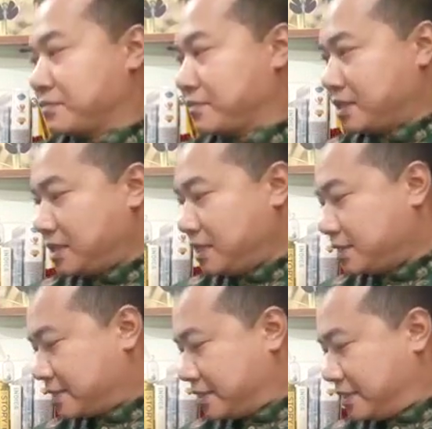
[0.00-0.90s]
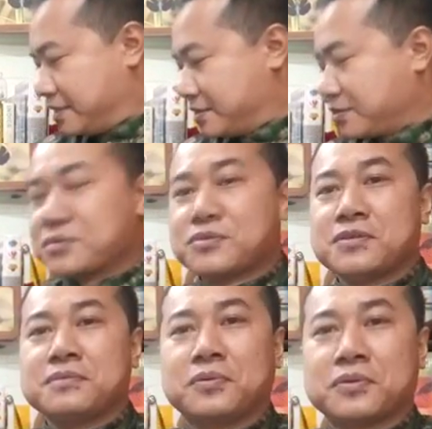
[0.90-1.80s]
the niche, it is also
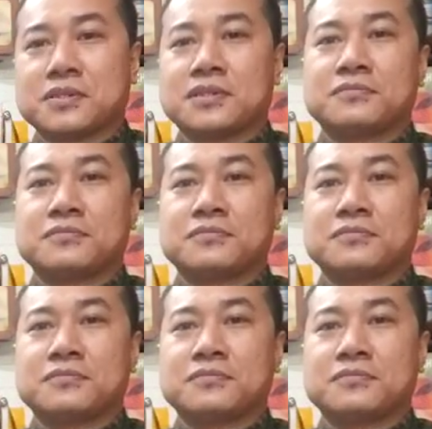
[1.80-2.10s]
important